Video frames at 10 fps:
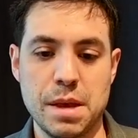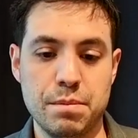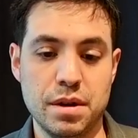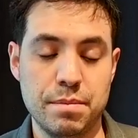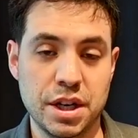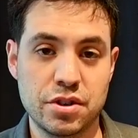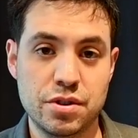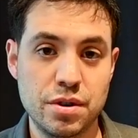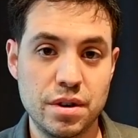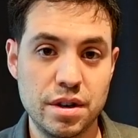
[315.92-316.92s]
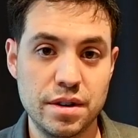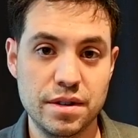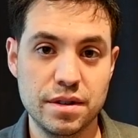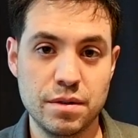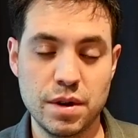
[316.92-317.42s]
But make sure
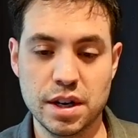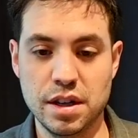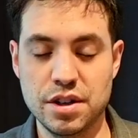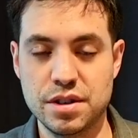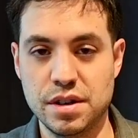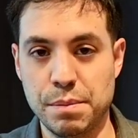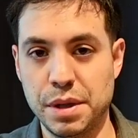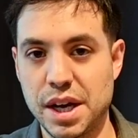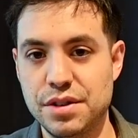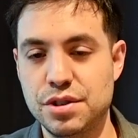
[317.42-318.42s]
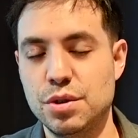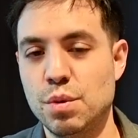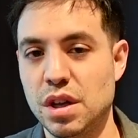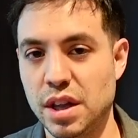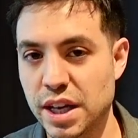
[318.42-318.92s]
the regulation applies to
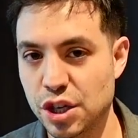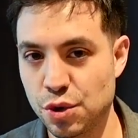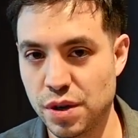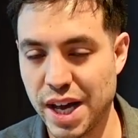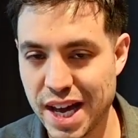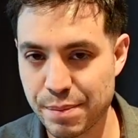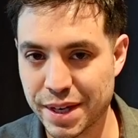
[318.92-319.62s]
what lake you're at,